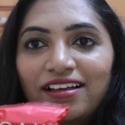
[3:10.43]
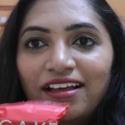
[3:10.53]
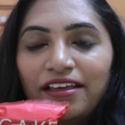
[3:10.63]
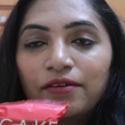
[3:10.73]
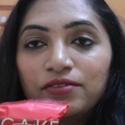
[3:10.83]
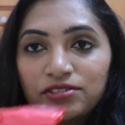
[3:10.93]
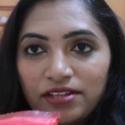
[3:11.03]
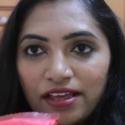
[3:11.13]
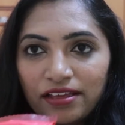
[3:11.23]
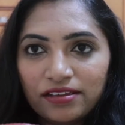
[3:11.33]
I have a
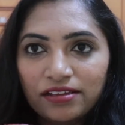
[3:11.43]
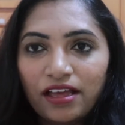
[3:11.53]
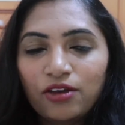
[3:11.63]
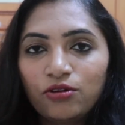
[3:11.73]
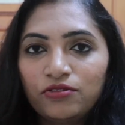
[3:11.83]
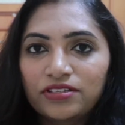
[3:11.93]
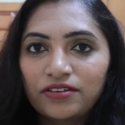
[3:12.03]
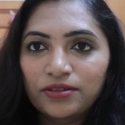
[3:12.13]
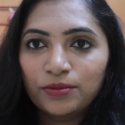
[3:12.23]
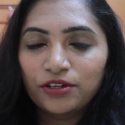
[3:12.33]
snack. I always
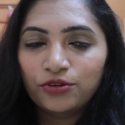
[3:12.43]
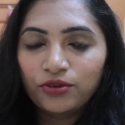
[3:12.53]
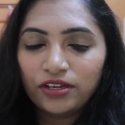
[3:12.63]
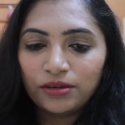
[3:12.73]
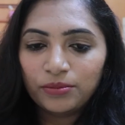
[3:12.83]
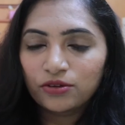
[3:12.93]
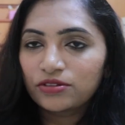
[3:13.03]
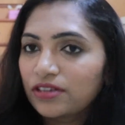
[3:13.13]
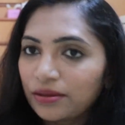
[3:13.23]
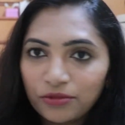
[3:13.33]
have something to eat
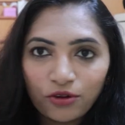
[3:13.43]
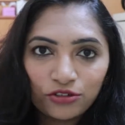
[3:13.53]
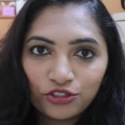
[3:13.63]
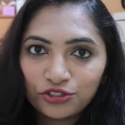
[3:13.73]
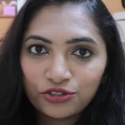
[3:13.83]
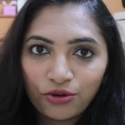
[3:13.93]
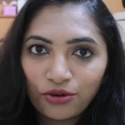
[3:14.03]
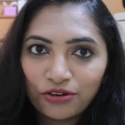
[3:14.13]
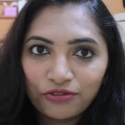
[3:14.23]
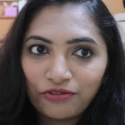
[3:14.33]
because I'm not
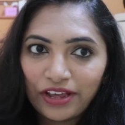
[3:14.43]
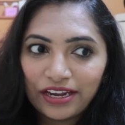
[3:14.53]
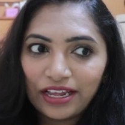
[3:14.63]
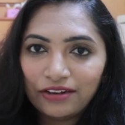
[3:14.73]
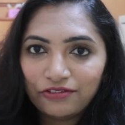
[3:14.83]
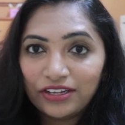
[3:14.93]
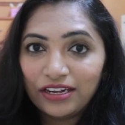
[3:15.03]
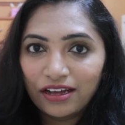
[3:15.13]
sure when I'll feel